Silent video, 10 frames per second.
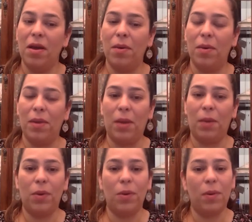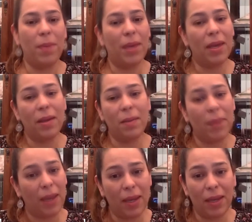when i would go to bed in
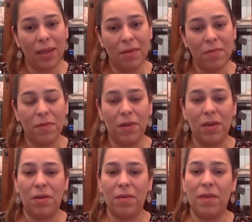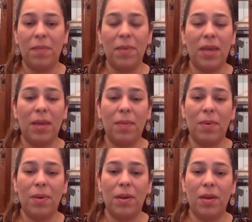pain fear of not being able
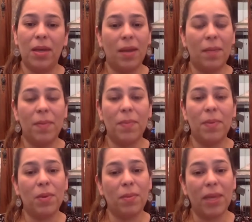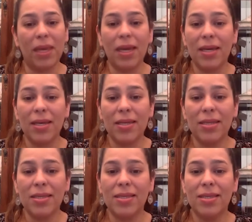to get up and be with my
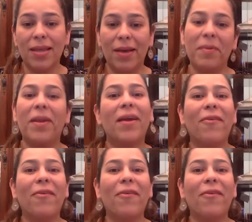kids i'm gonna go